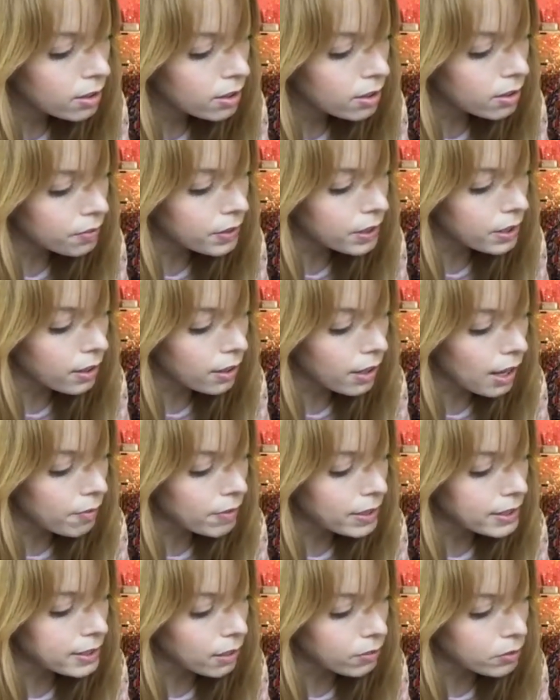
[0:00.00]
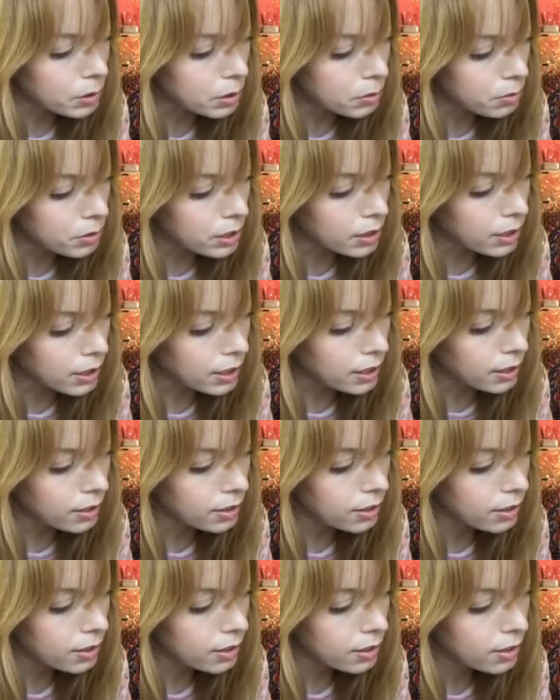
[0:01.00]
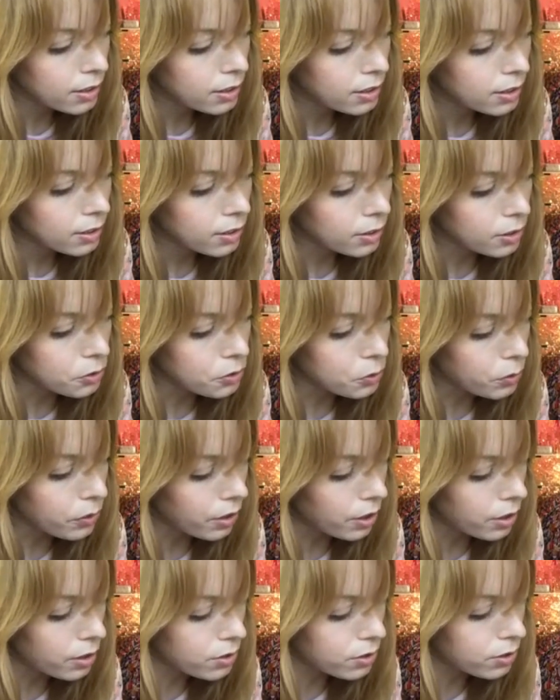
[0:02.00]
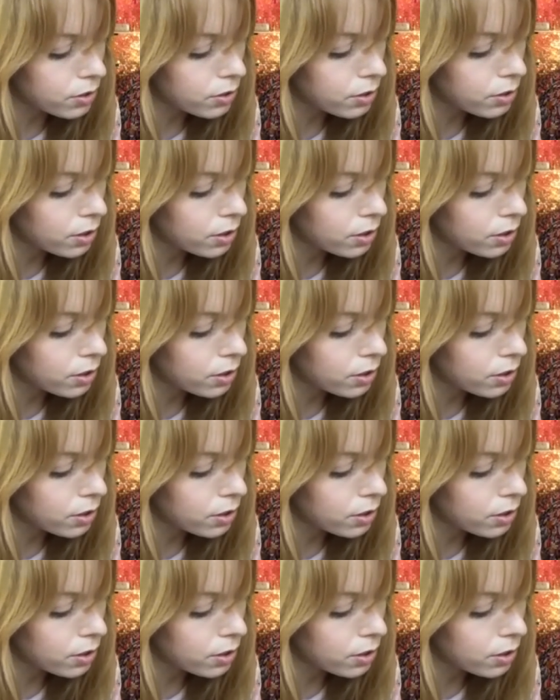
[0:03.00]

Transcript: I'm going to allow myself to be really loose with this.